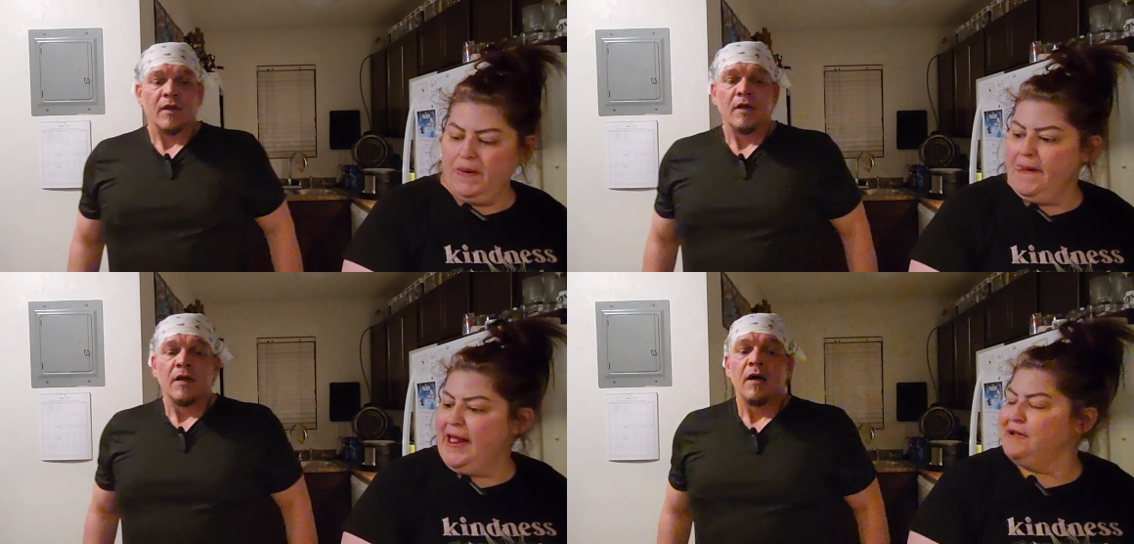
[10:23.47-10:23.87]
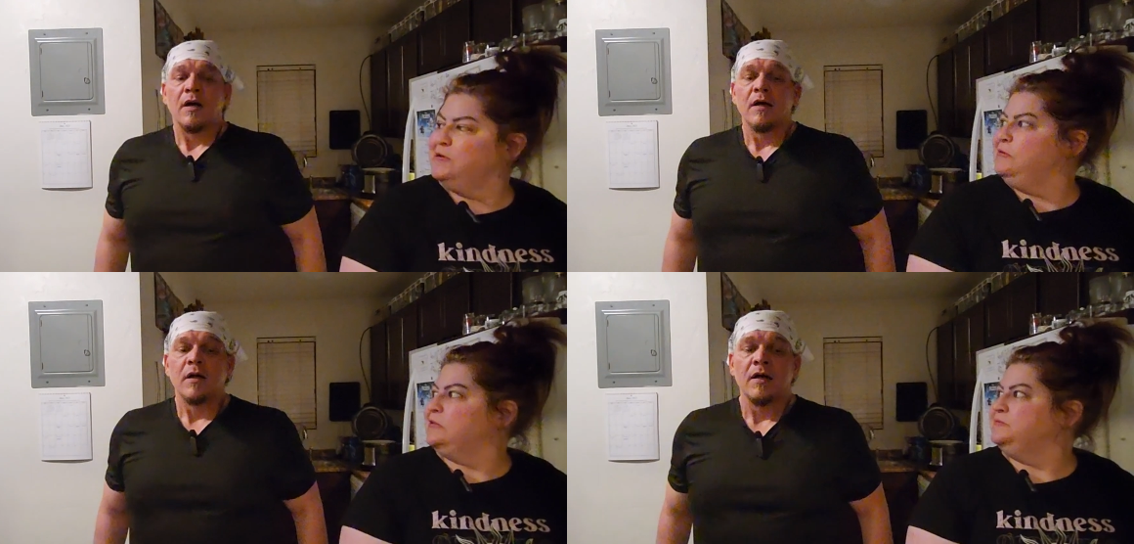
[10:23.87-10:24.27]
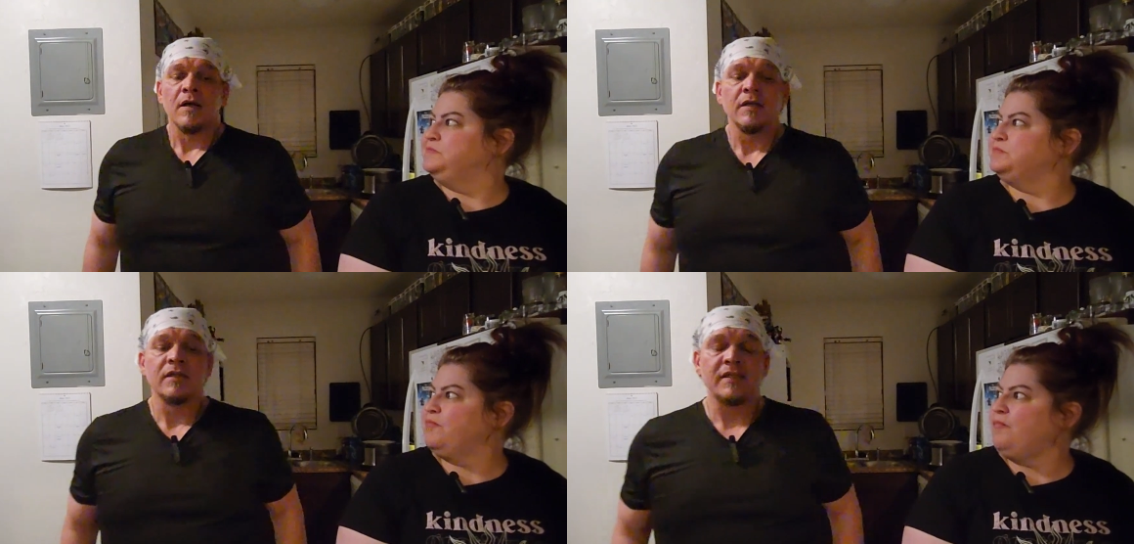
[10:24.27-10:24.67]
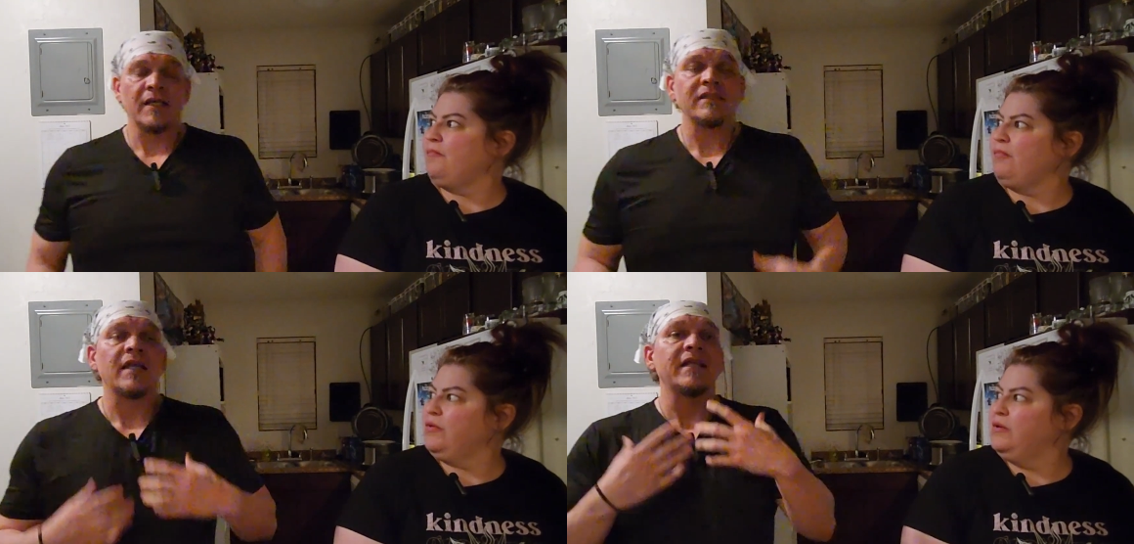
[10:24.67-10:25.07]
Speaker 1: How you doing?
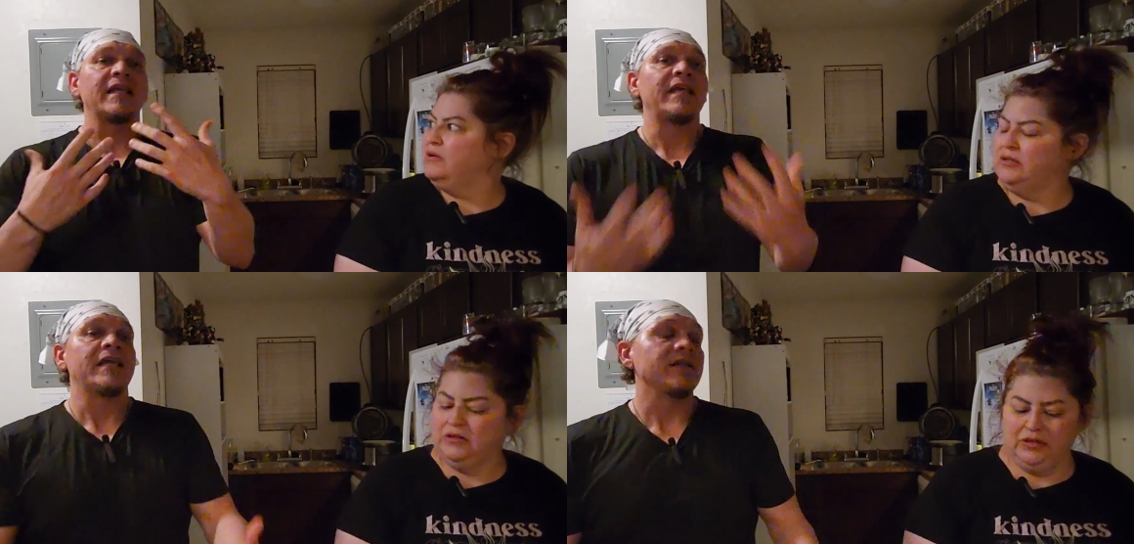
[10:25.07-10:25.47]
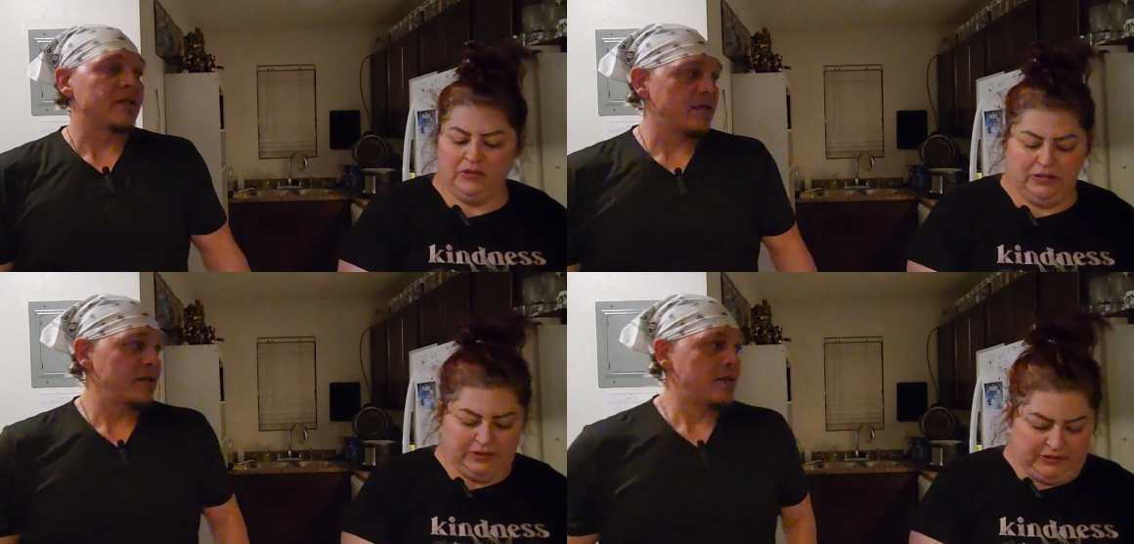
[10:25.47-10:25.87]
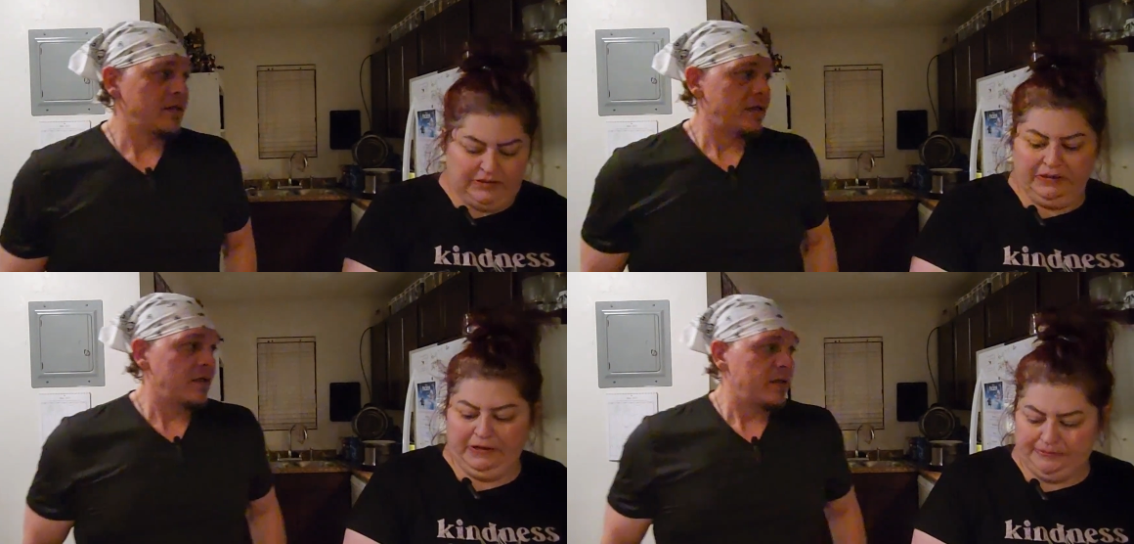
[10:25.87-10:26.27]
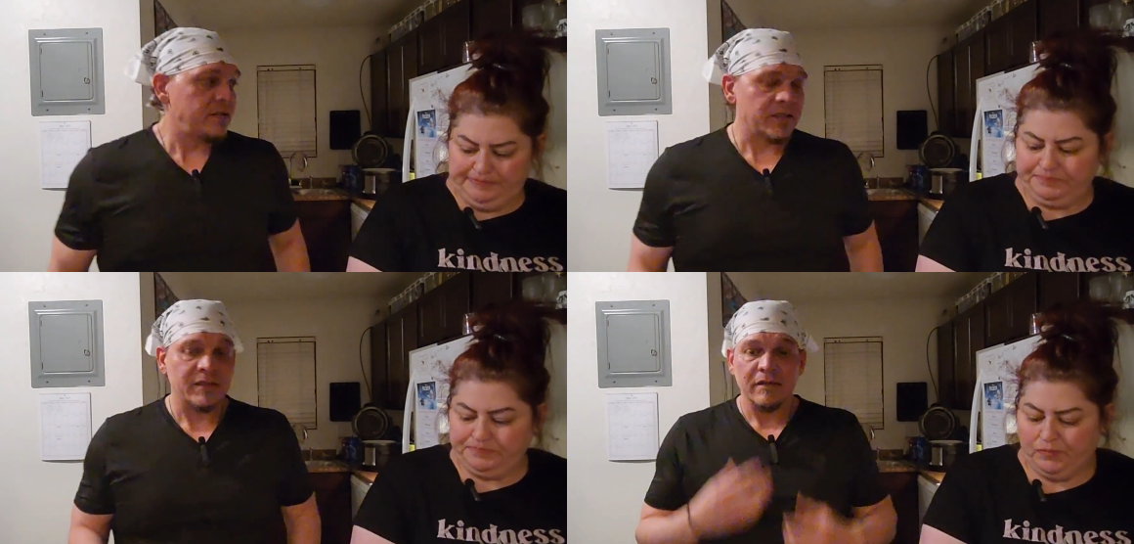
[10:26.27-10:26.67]
Speaker 2: tastes like heat. Yeah.
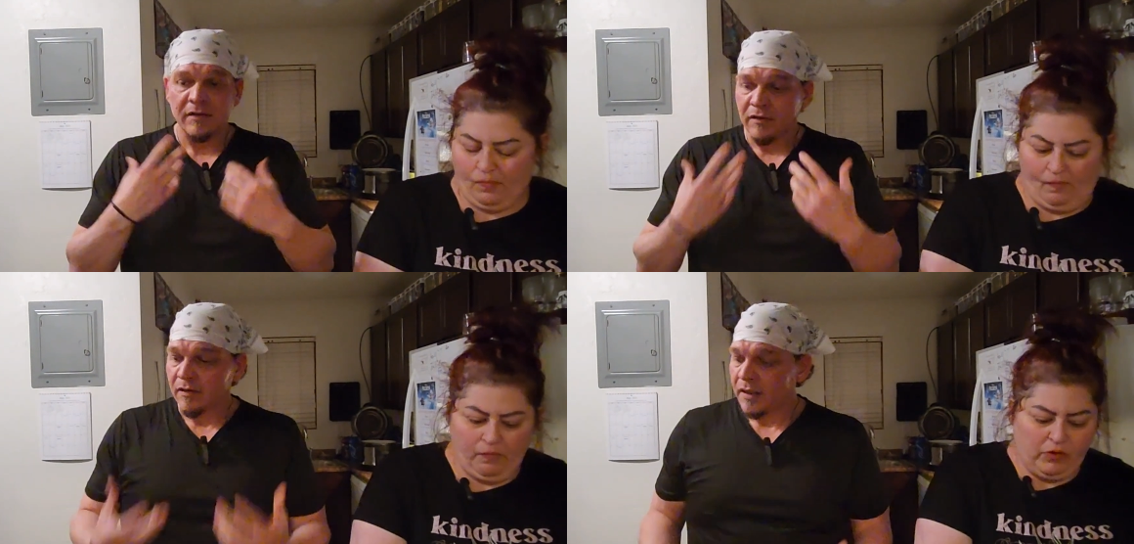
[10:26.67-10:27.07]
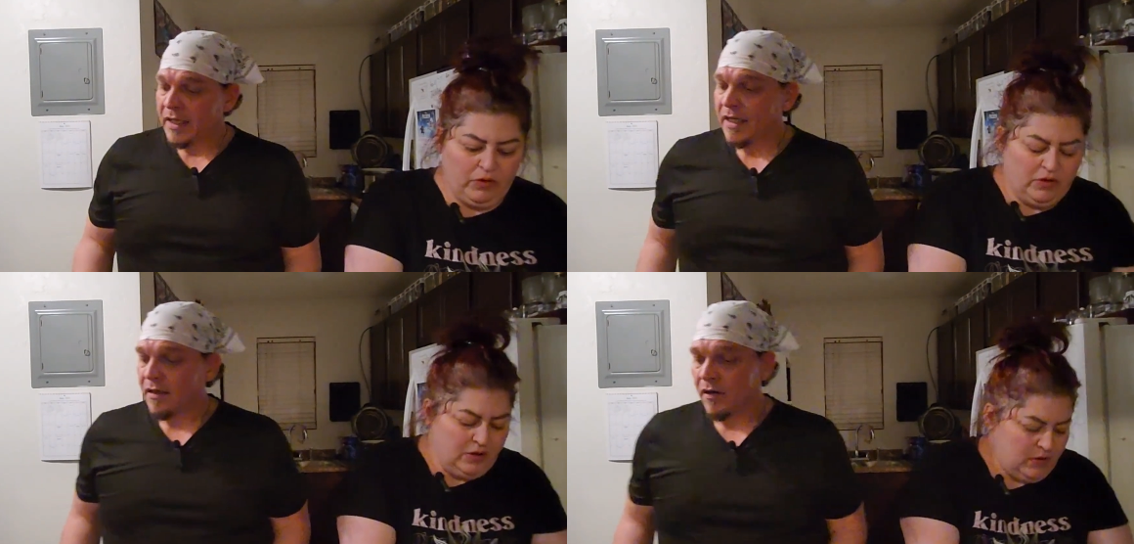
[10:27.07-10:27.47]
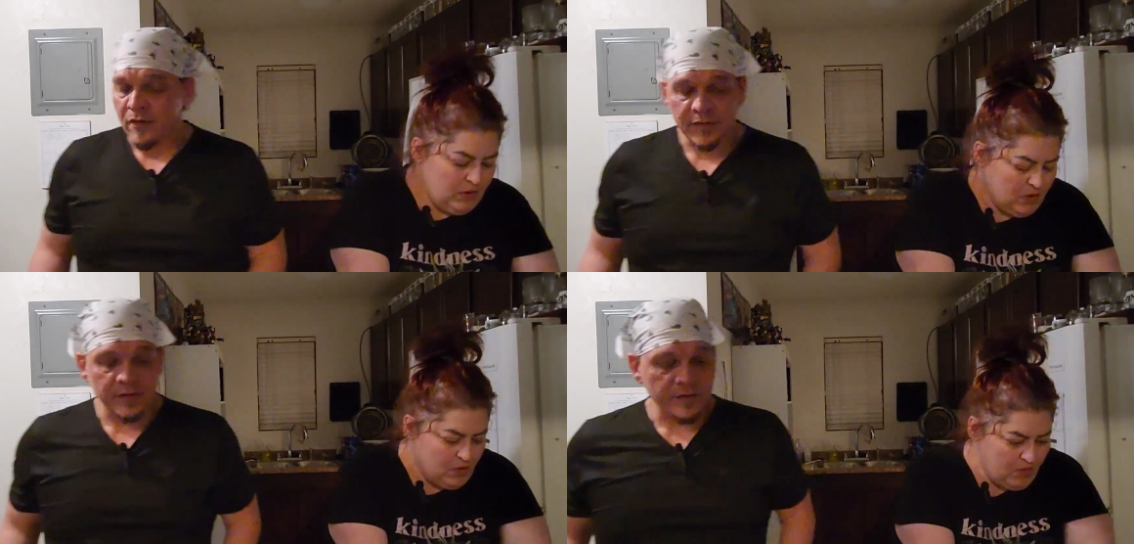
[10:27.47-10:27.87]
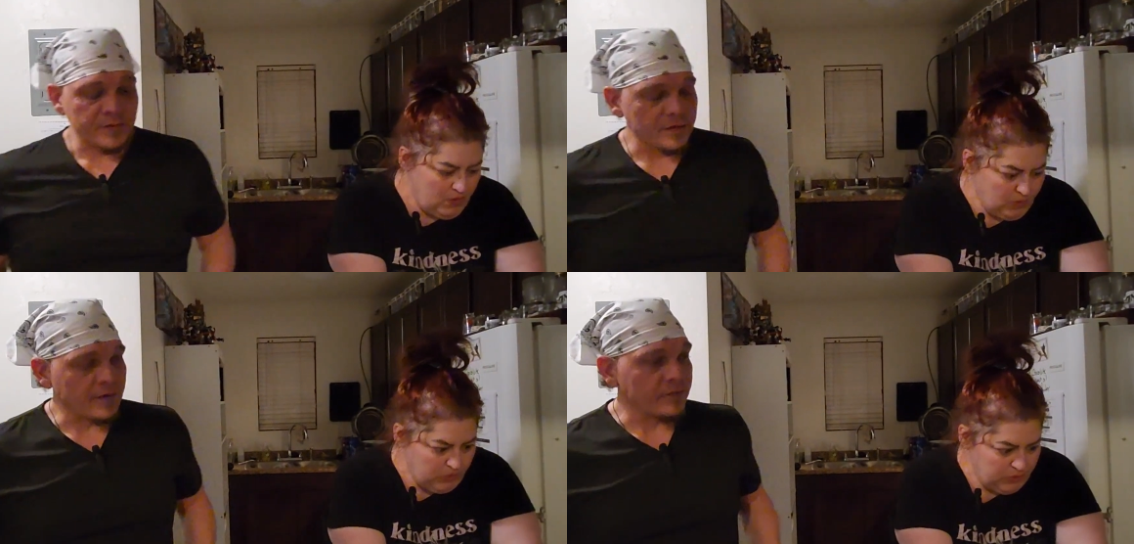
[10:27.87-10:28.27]
Just heat over and
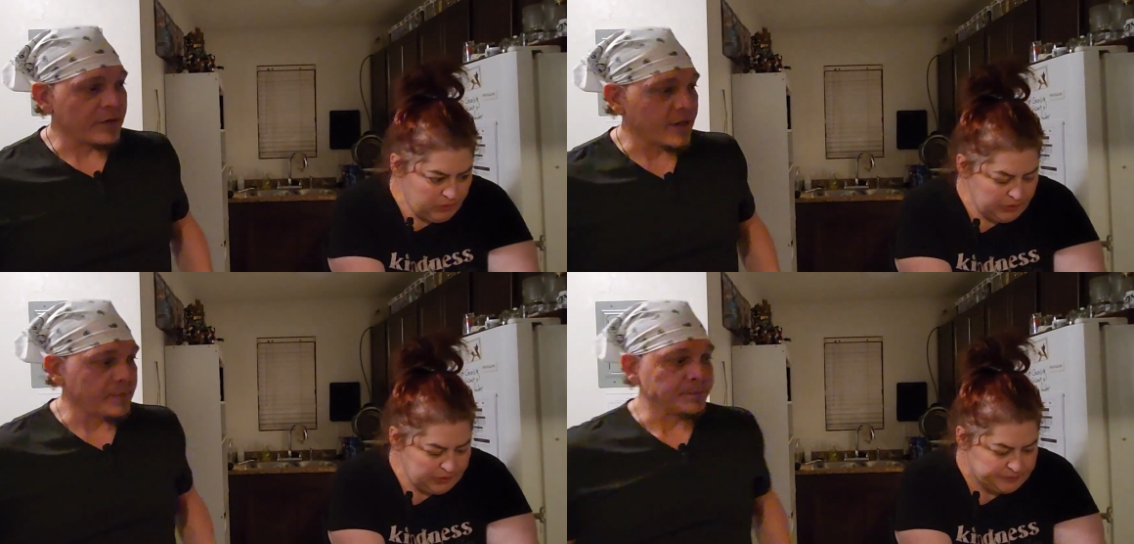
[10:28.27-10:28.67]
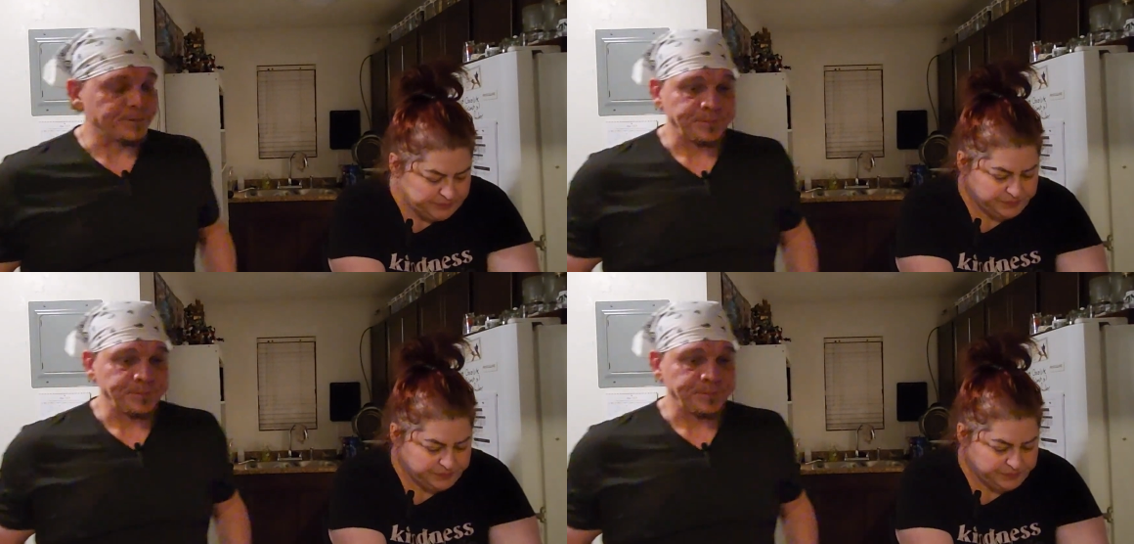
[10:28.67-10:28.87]
over and over again.